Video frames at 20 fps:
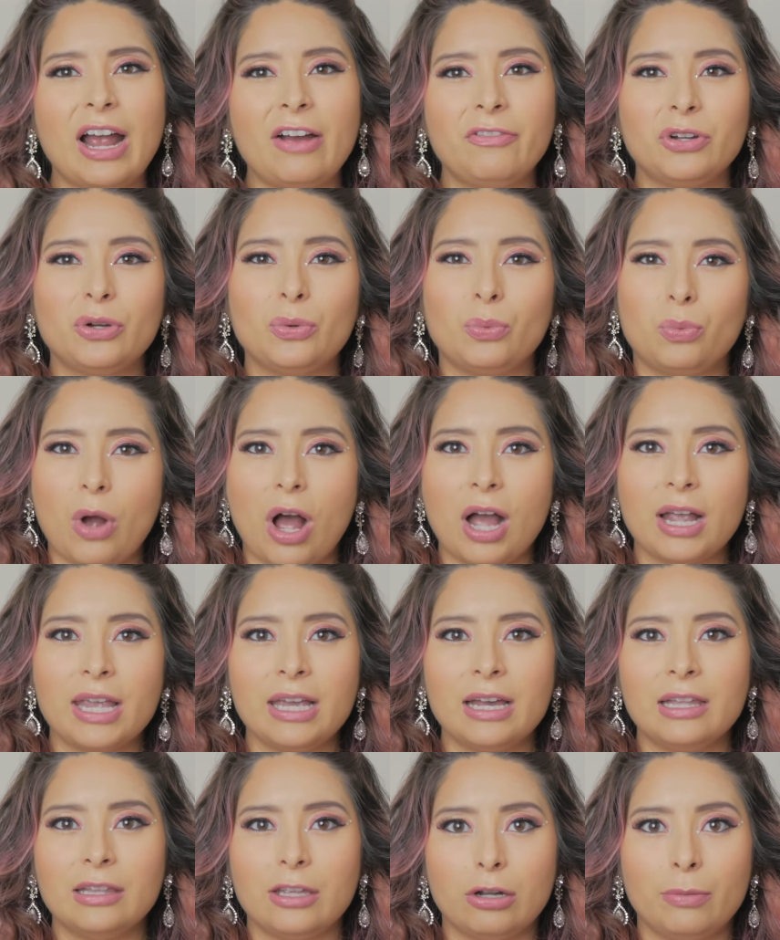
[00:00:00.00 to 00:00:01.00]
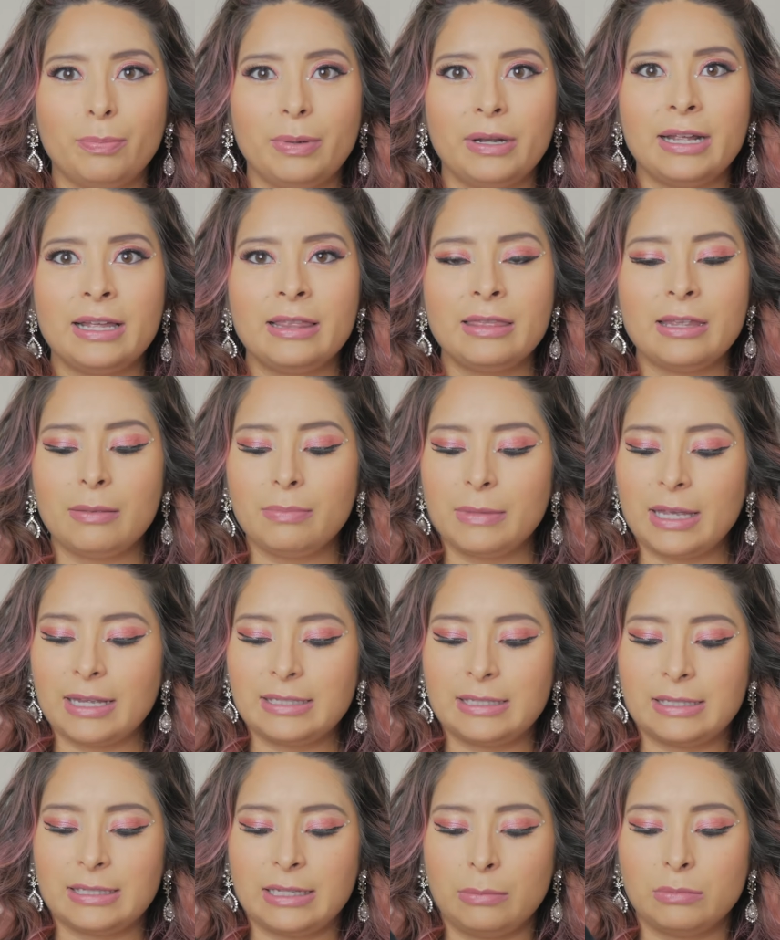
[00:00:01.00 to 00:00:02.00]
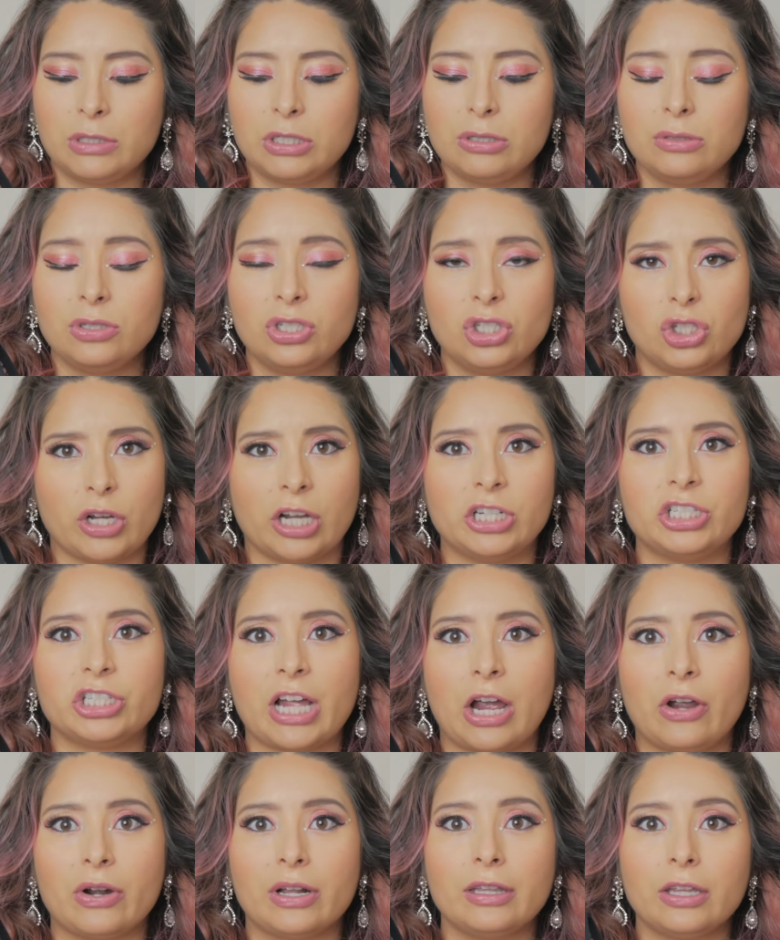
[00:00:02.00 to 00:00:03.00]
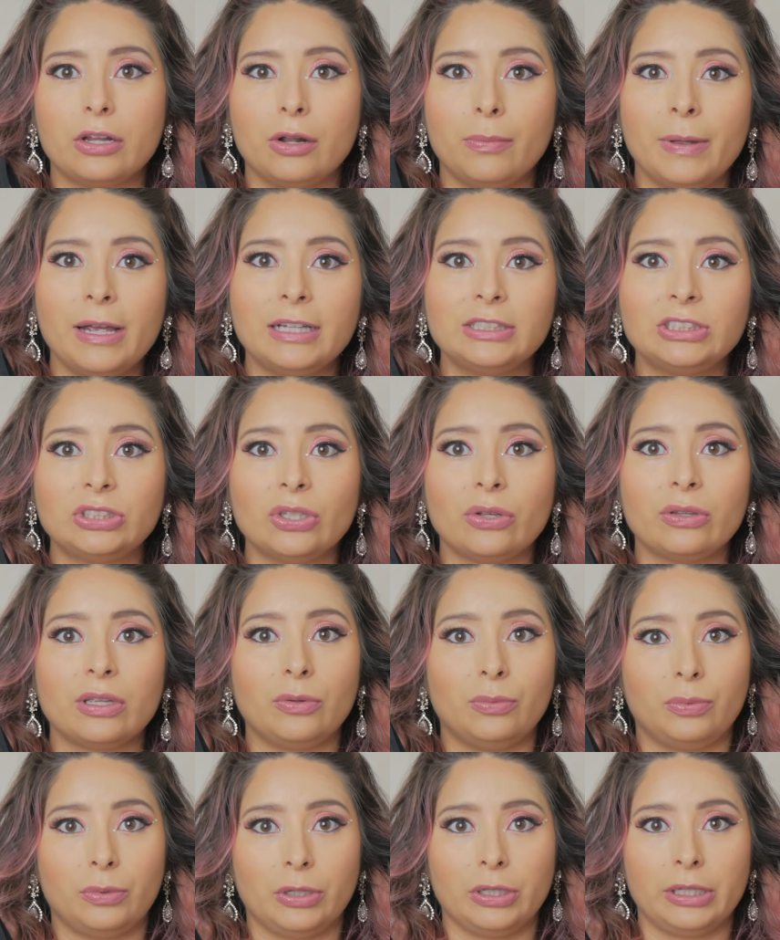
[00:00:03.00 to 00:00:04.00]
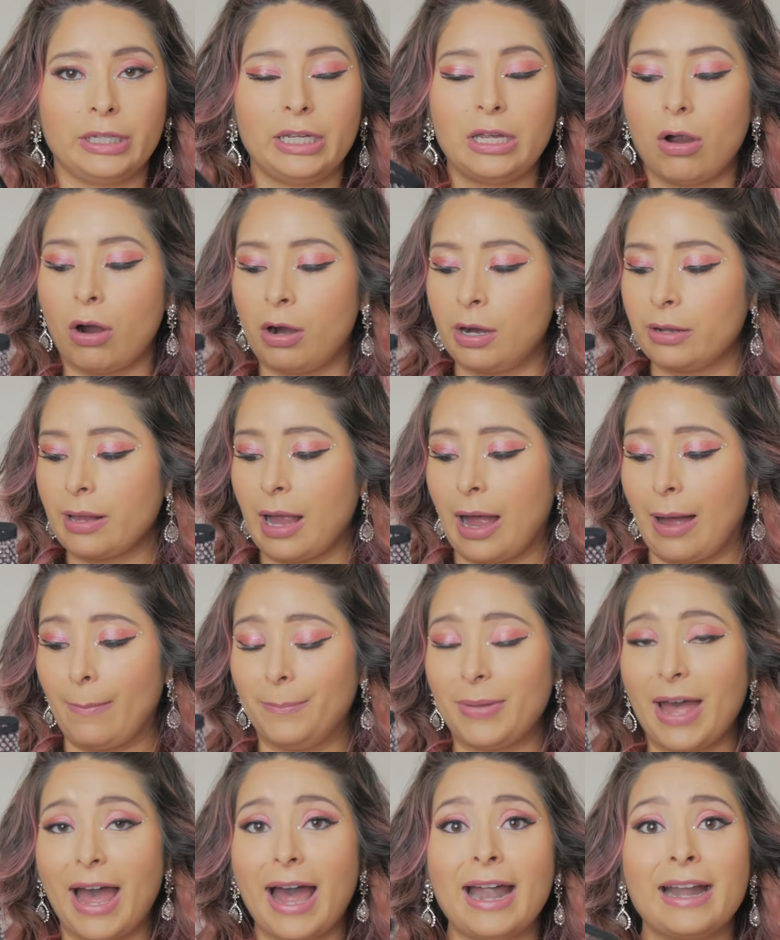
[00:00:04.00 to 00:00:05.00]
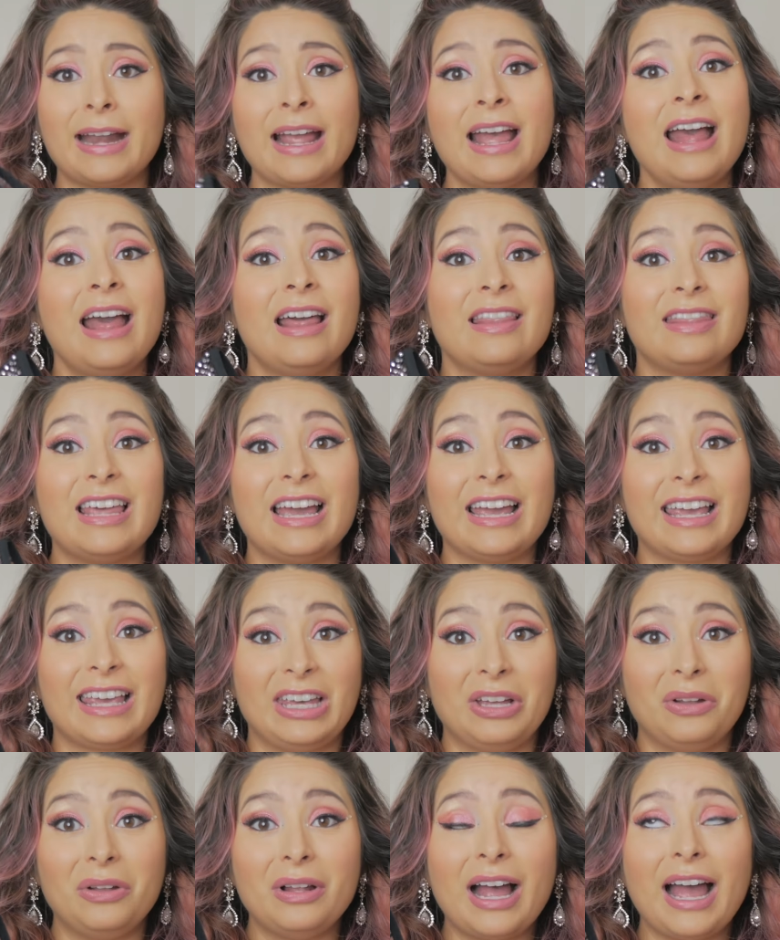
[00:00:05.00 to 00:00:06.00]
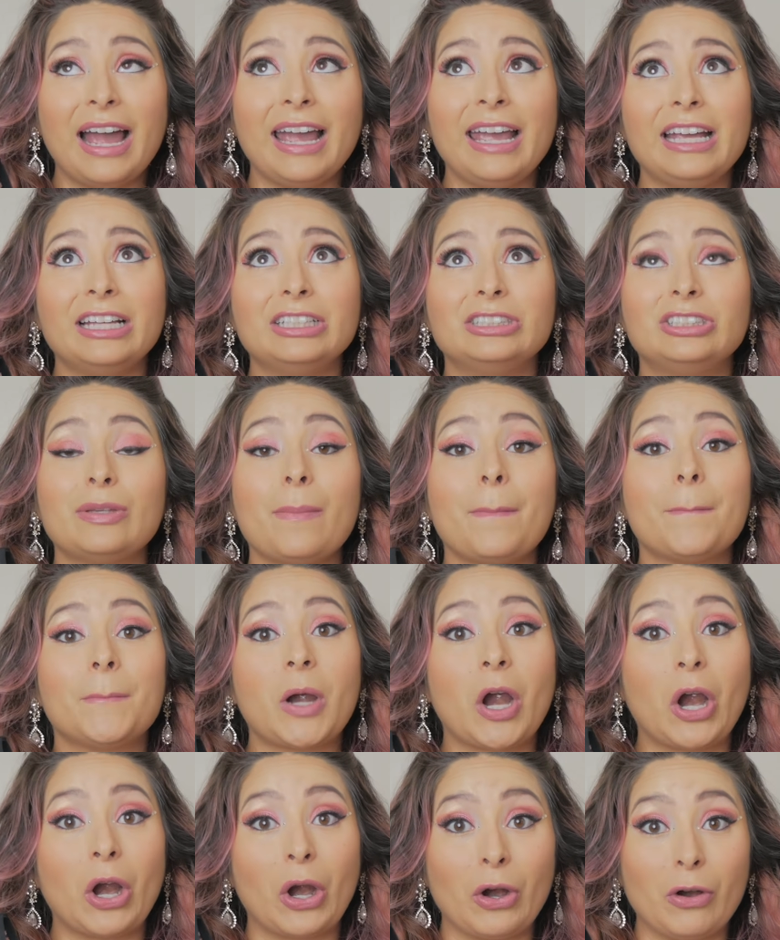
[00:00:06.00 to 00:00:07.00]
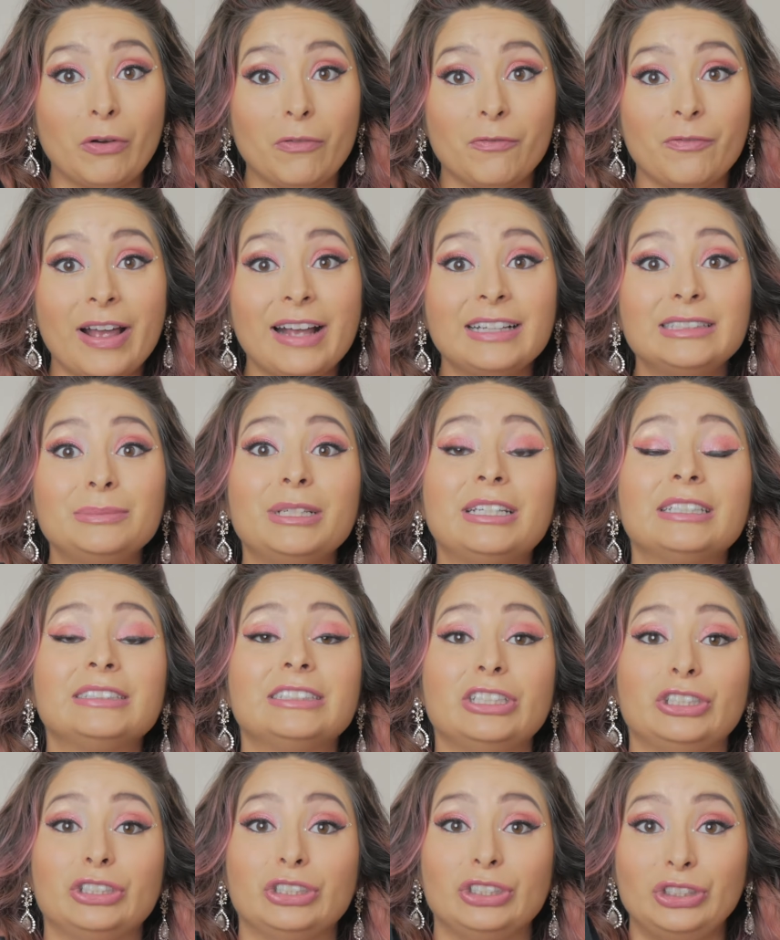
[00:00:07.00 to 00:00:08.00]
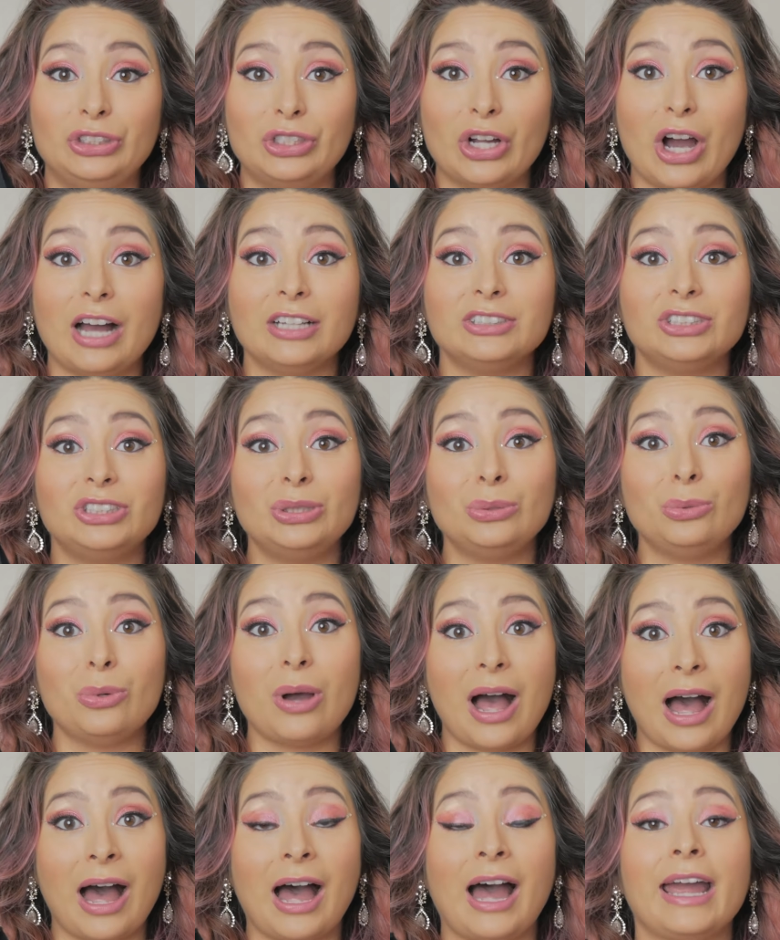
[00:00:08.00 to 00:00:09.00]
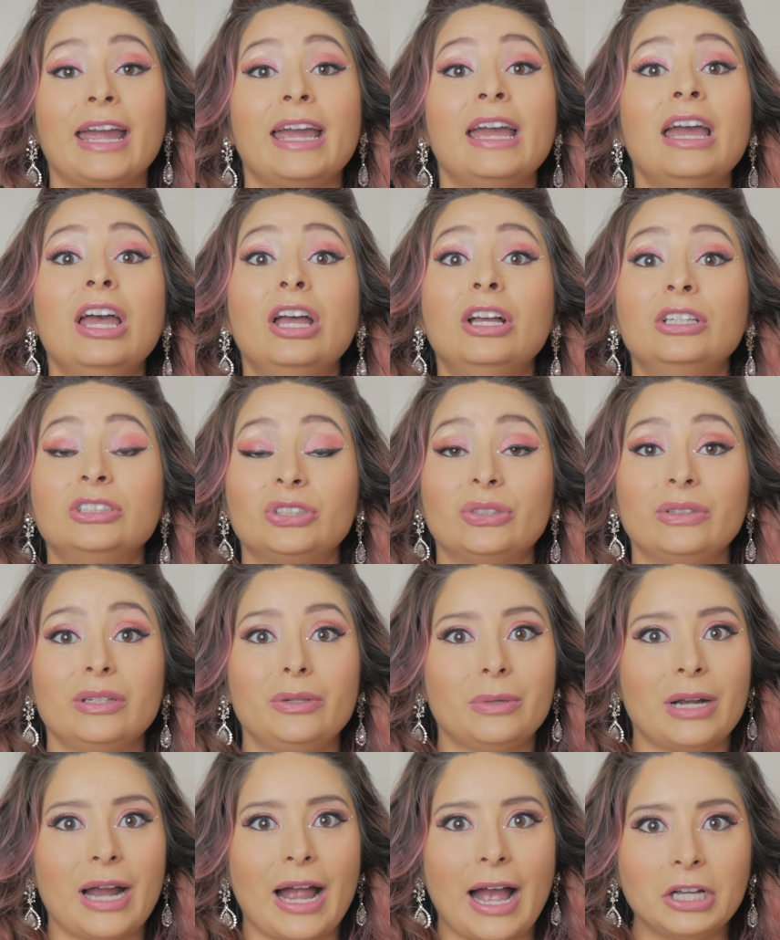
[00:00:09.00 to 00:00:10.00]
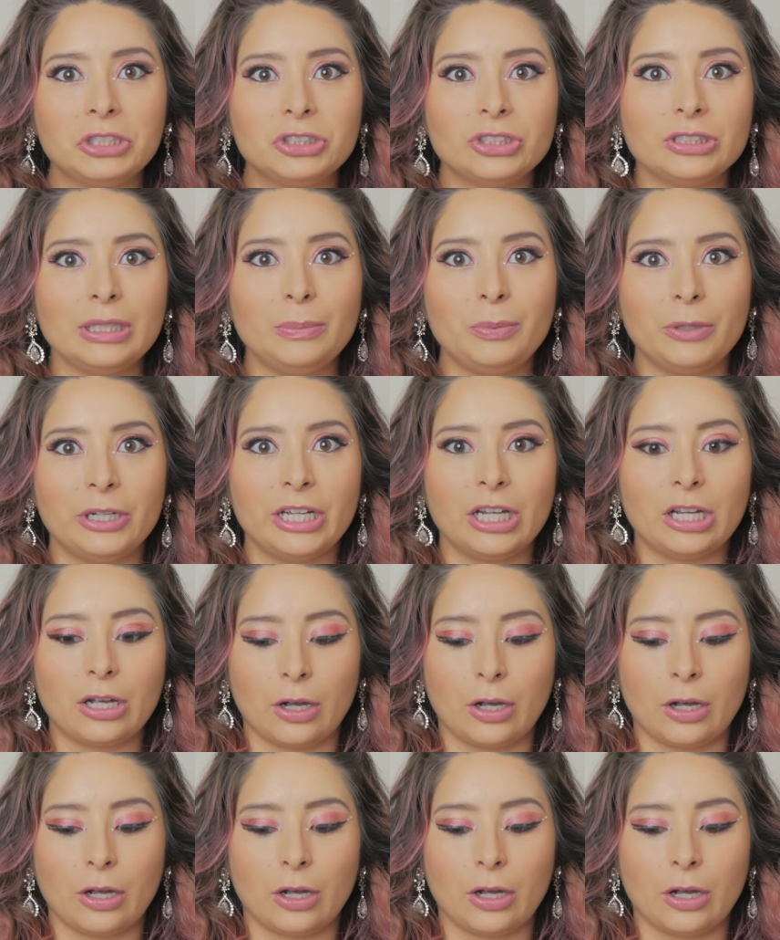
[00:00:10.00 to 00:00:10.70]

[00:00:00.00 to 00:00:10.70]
after walking a little bit in them, they seem to have stretched out a little bit, so they really aren't that bad. The heel height is perfect because it's not too high, so they were actually pretty